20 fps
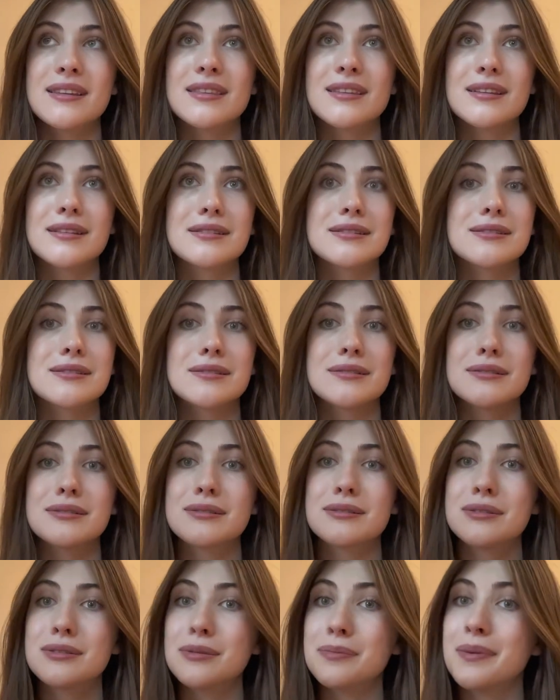That's
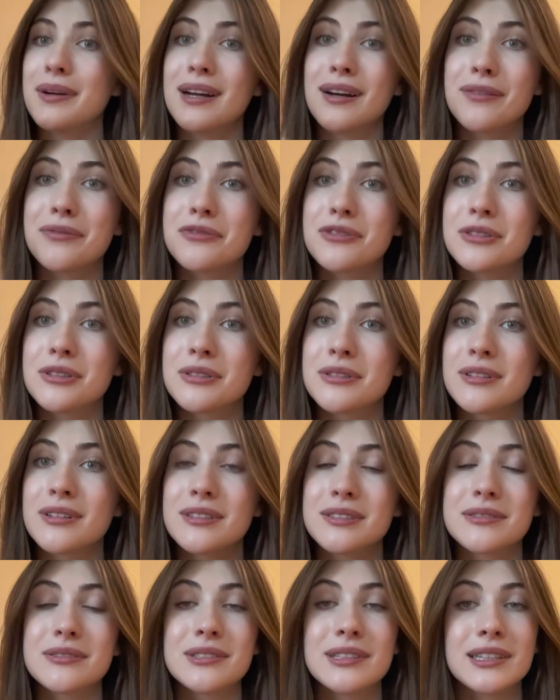super helpful,
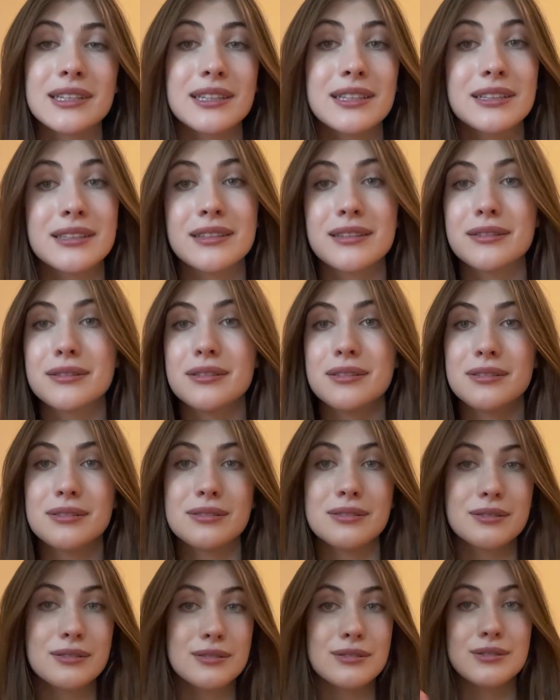so I can
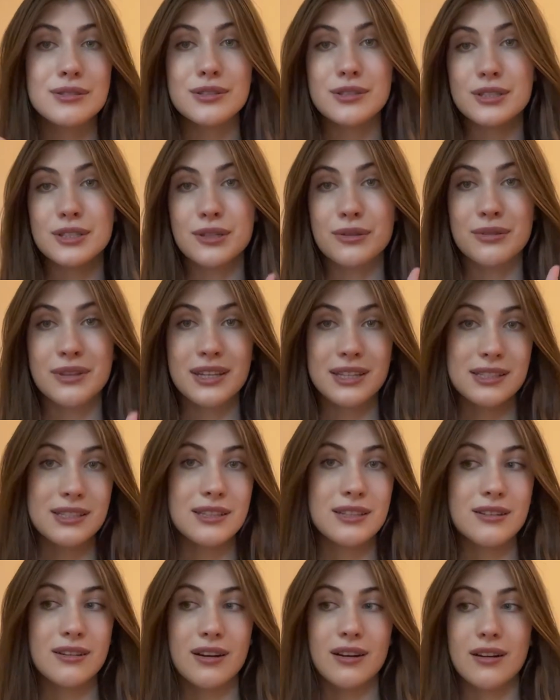do things in
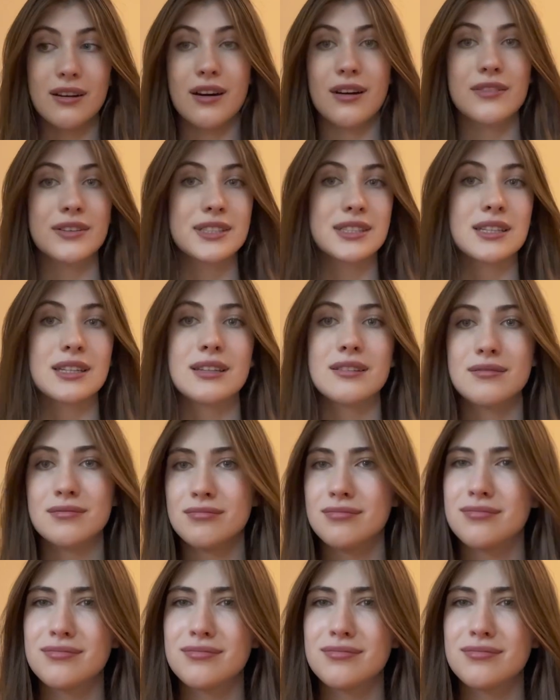the dark. Obviously,